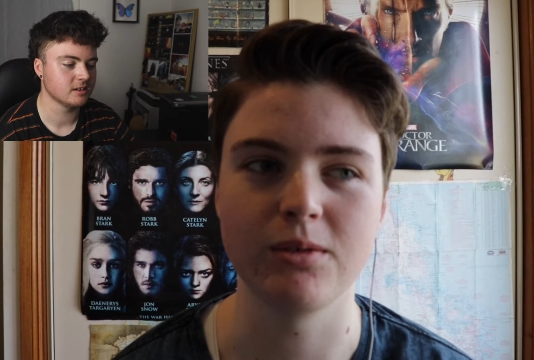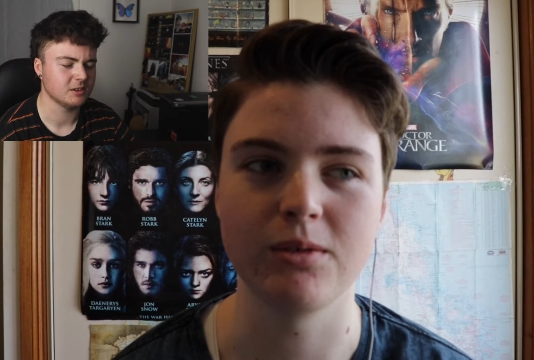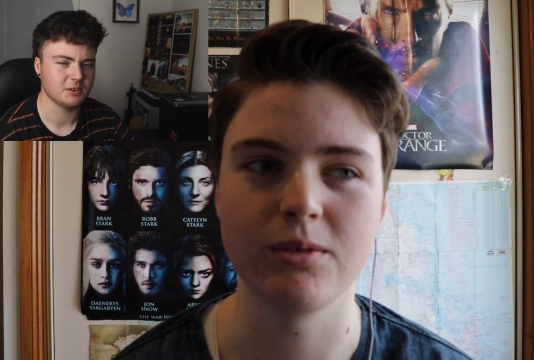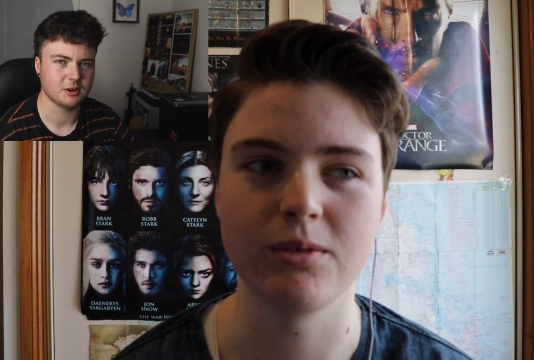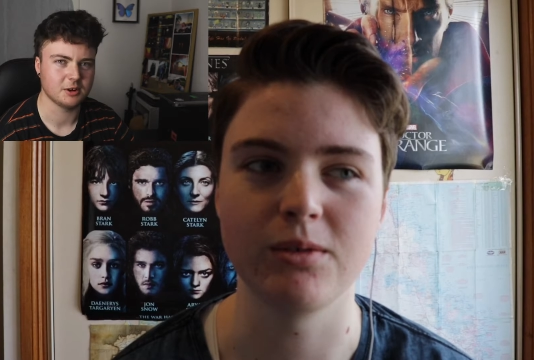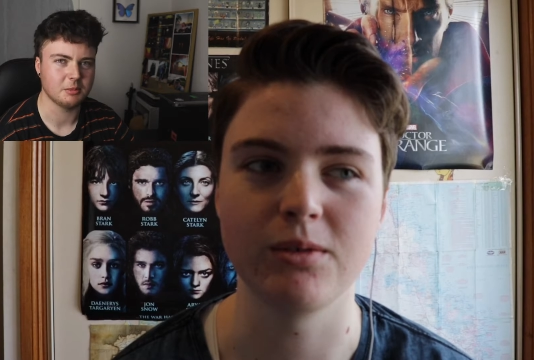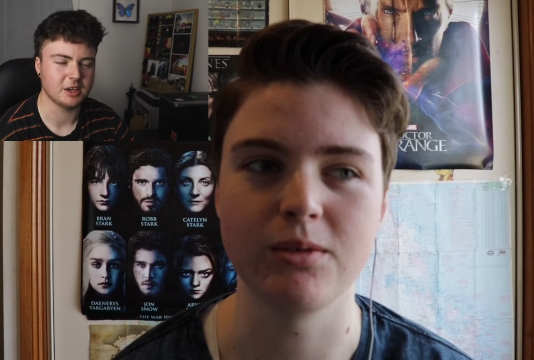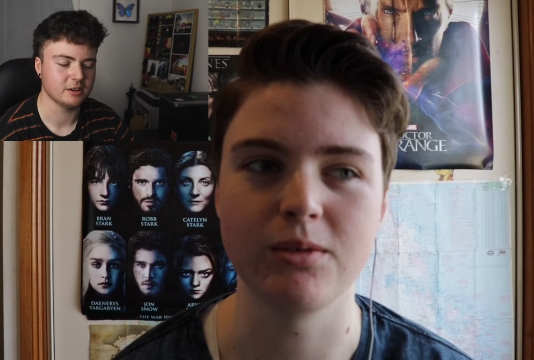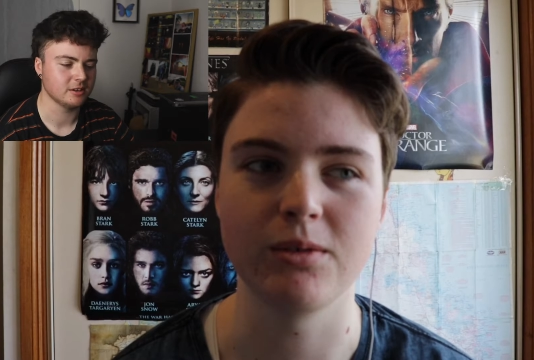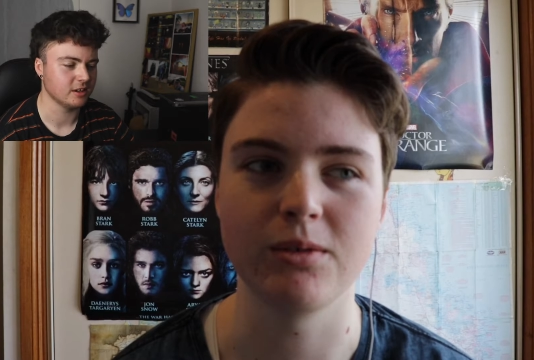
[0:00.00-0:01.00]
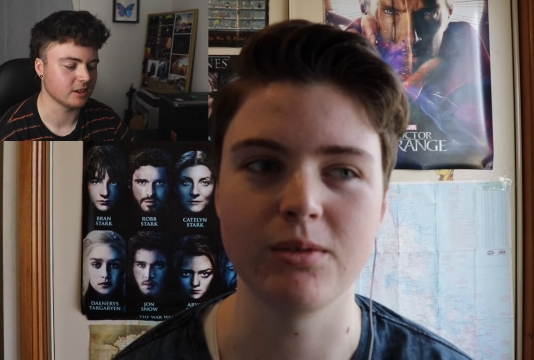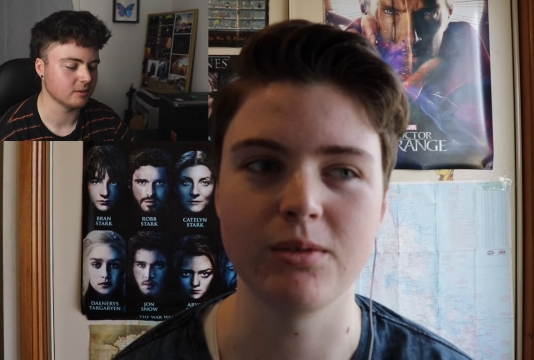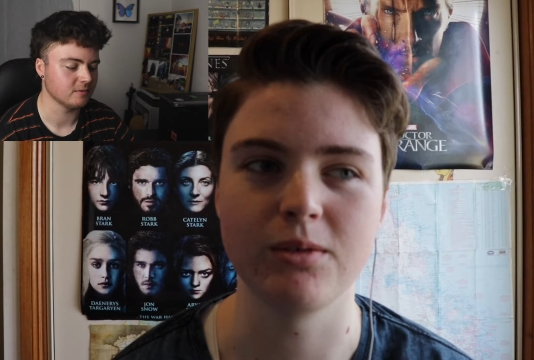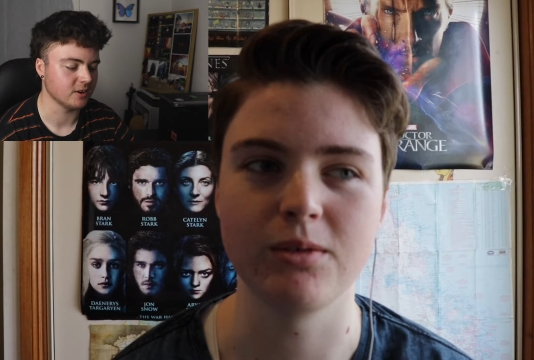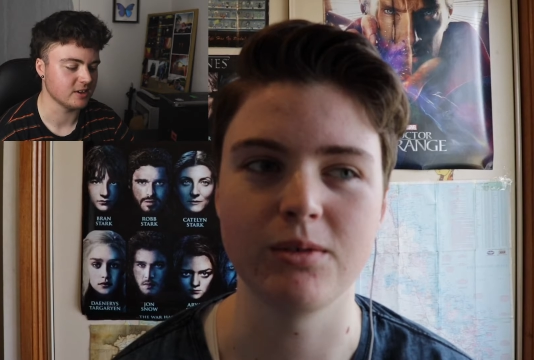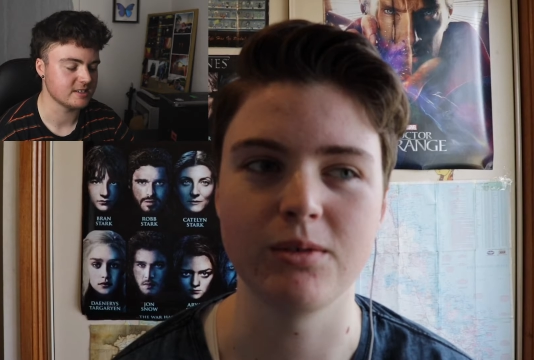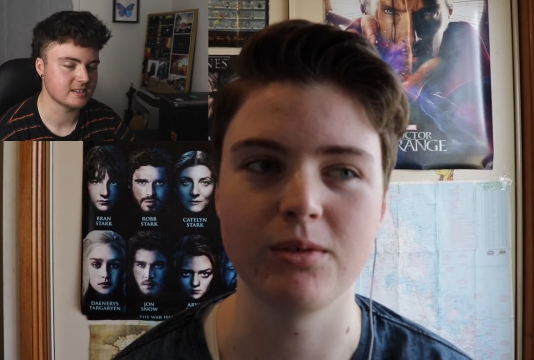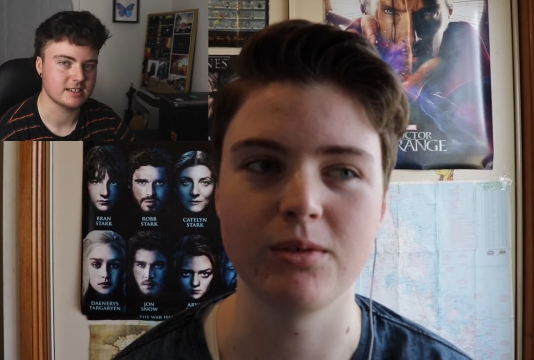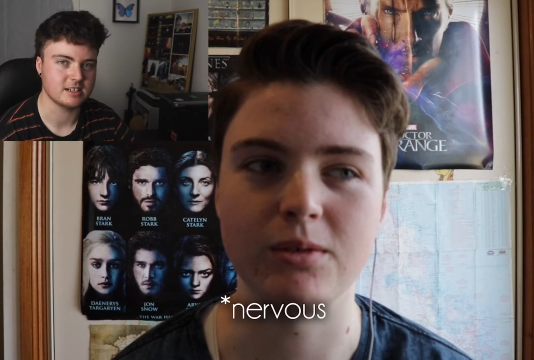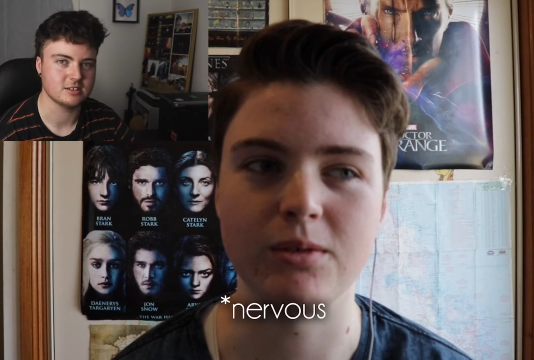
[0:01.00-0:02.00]
Speaker 1: if you know what I mean, like very
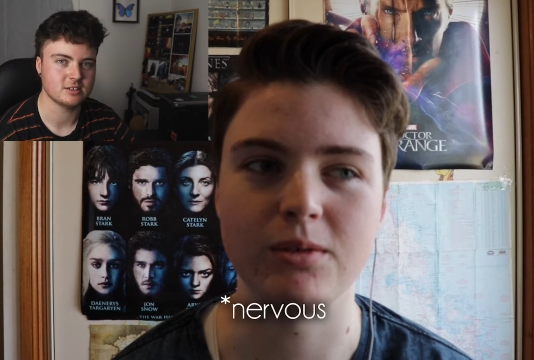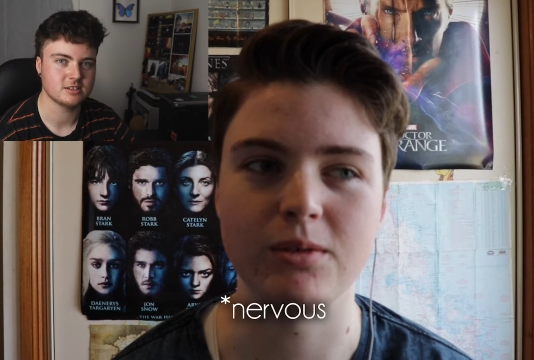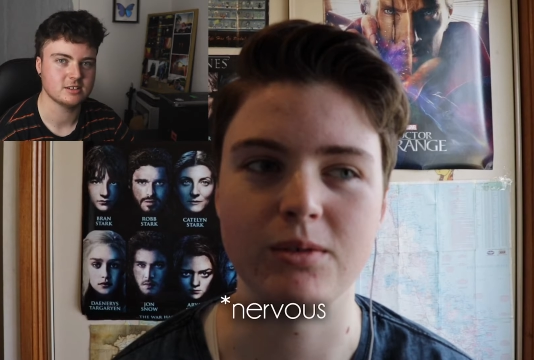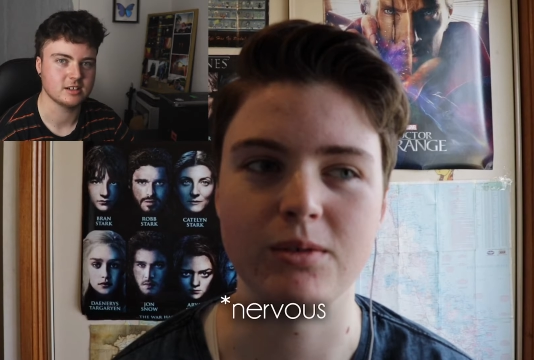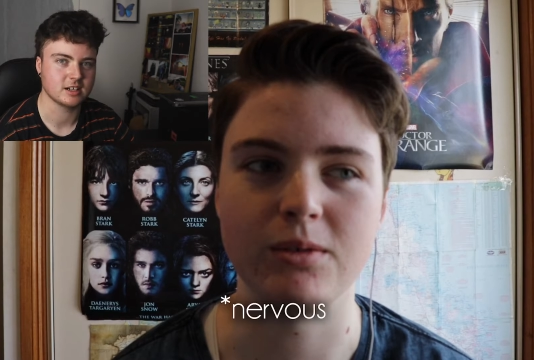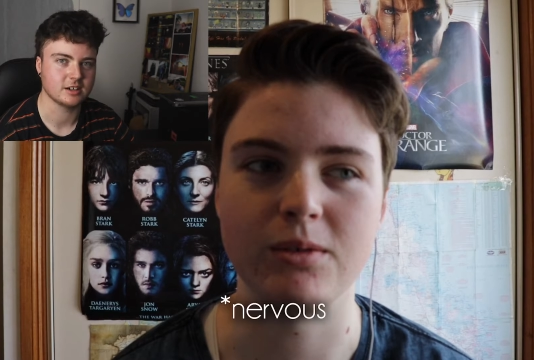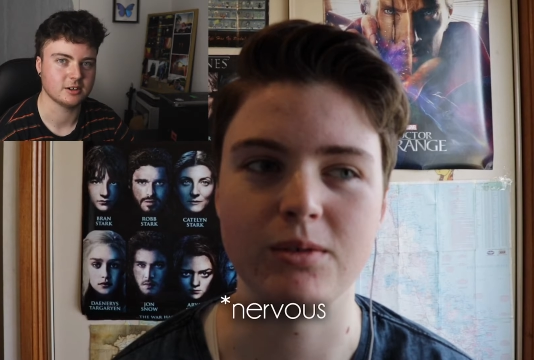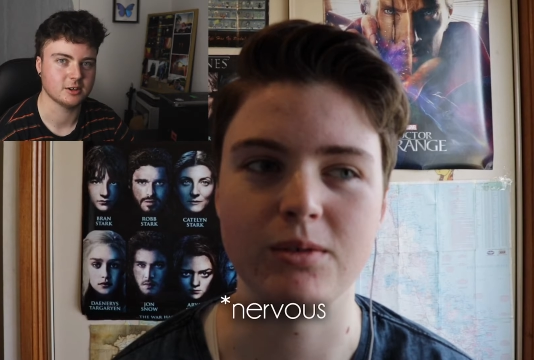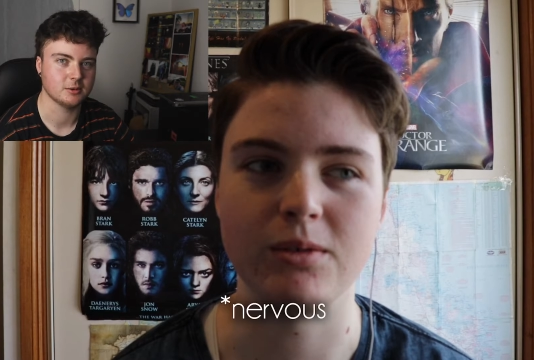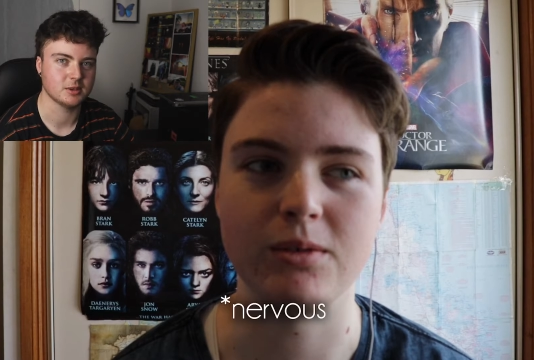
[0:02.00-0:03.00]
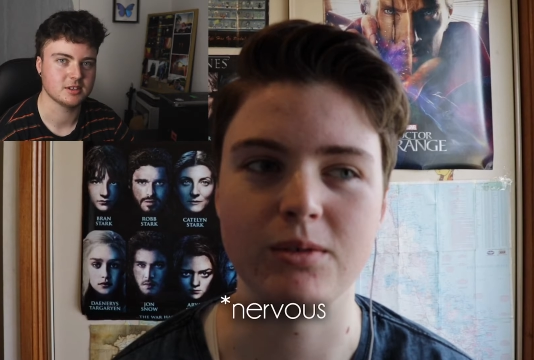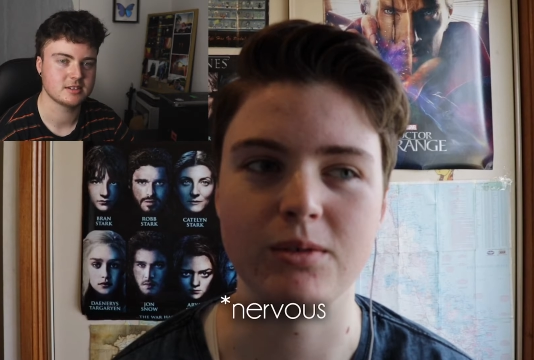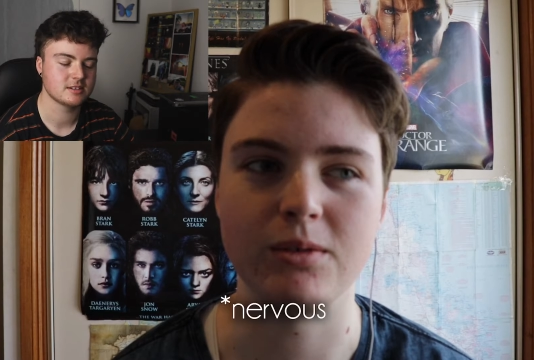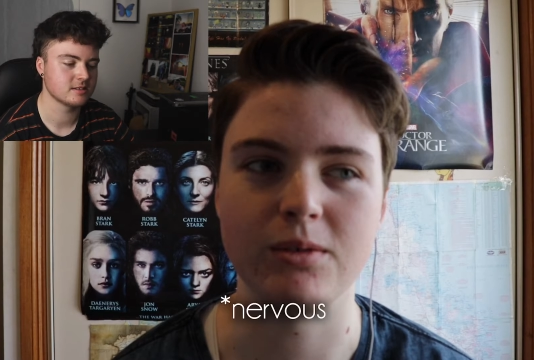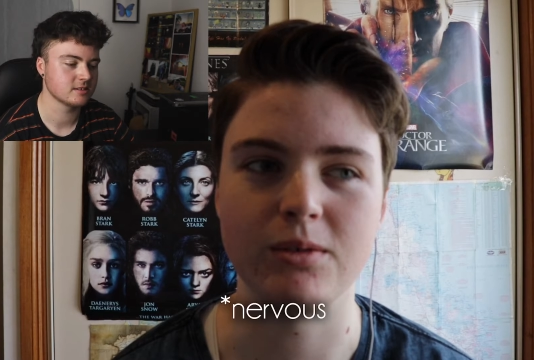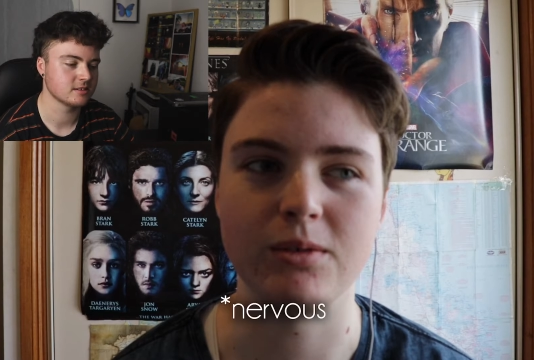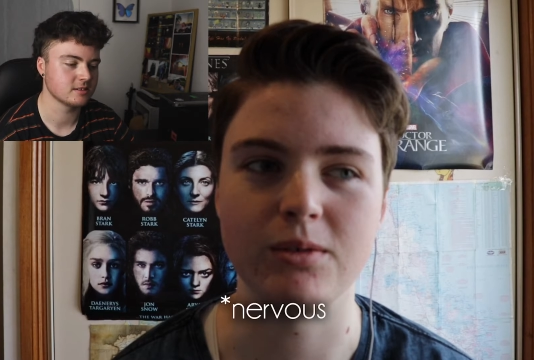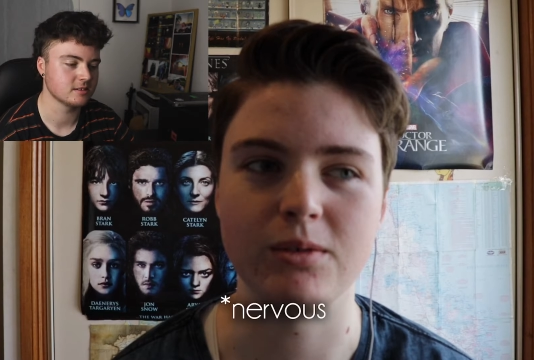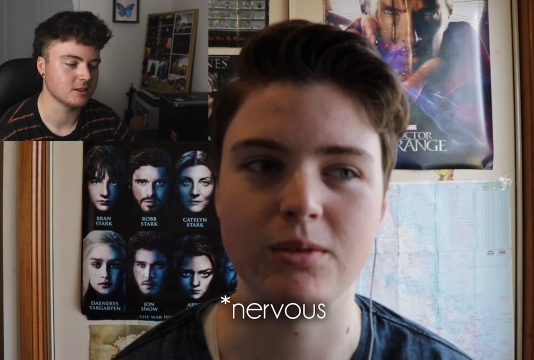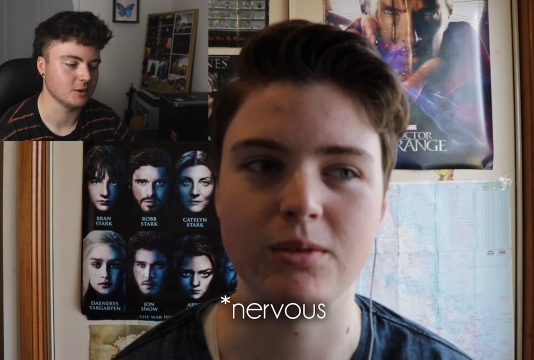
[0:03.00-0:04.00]
skittish, like I don't know what's
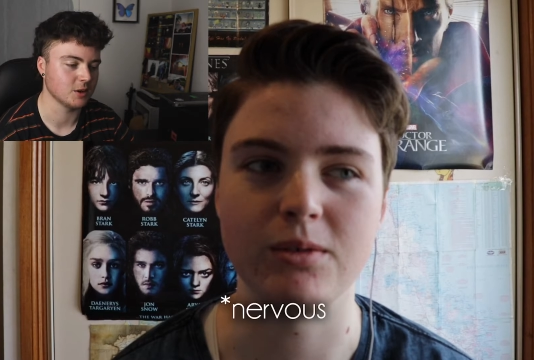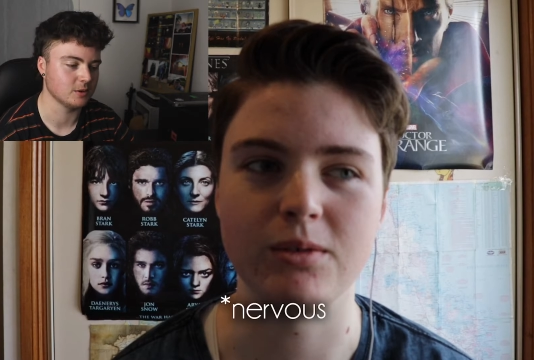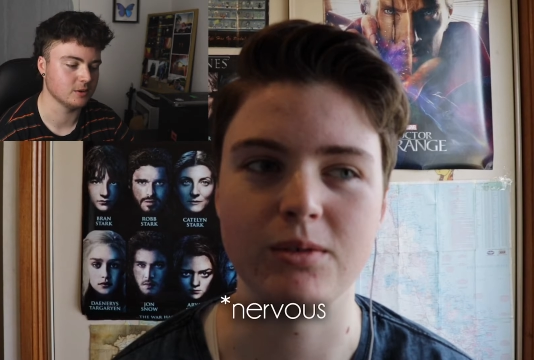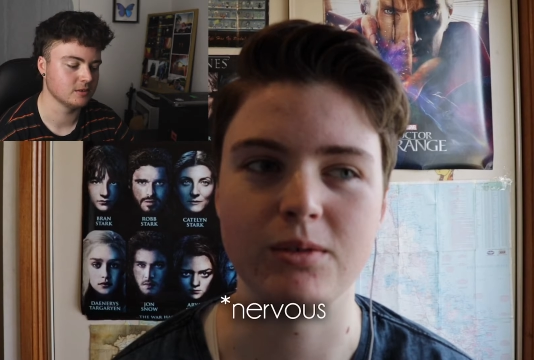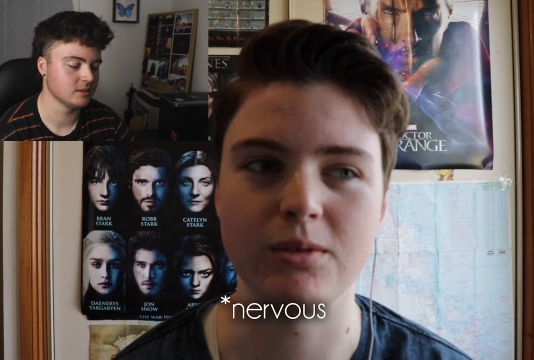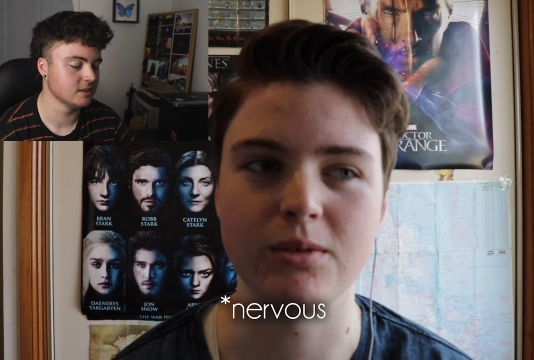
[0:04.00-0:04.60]
going on.